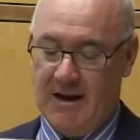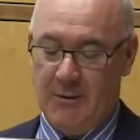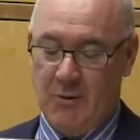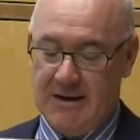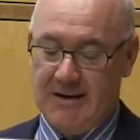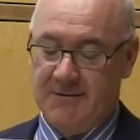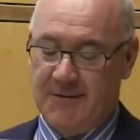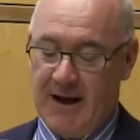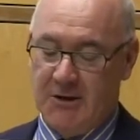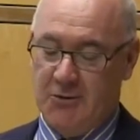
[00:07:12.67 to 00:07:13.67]
And we need to
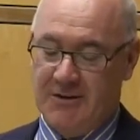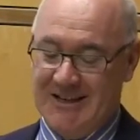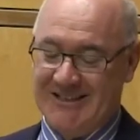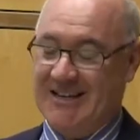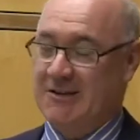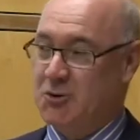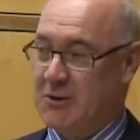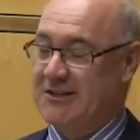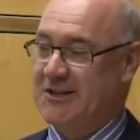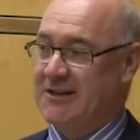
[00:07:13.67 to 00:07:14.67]
value these
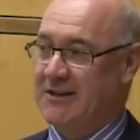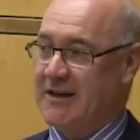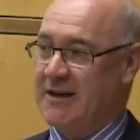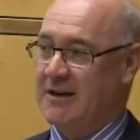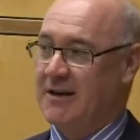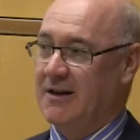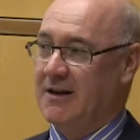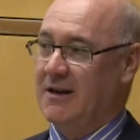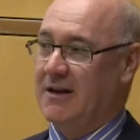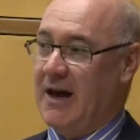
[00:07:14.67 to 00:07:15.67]
intrinsically,
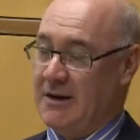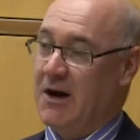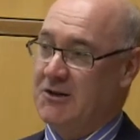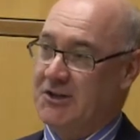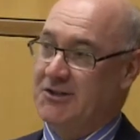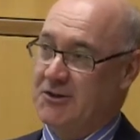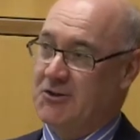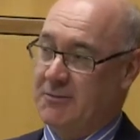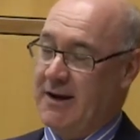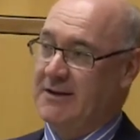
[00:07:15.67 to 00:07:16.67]
and not just
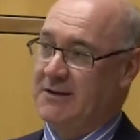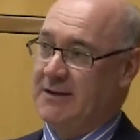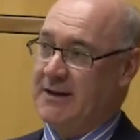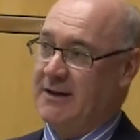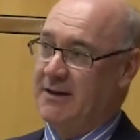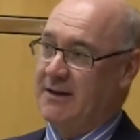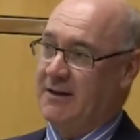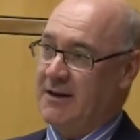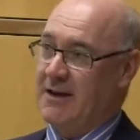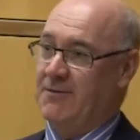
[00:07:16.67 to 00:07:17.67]
instrumentally,
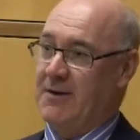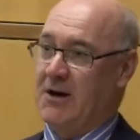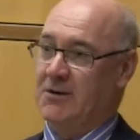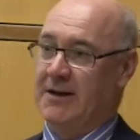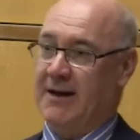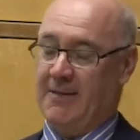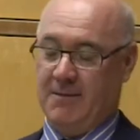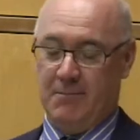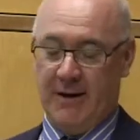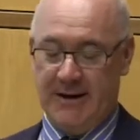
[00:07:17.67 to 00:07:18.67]
if they are to get
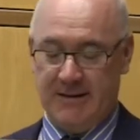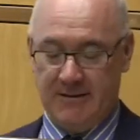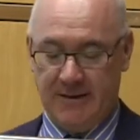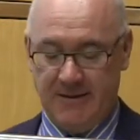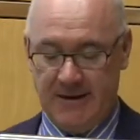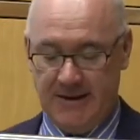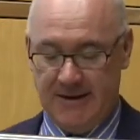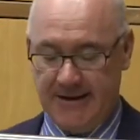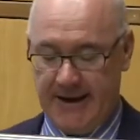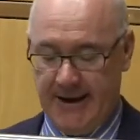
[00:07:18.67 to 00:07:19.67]
the bite that they
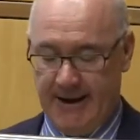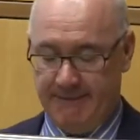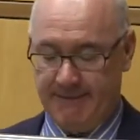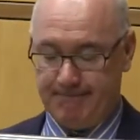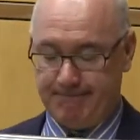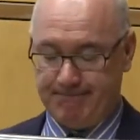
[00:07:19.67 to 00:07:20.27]
need to have.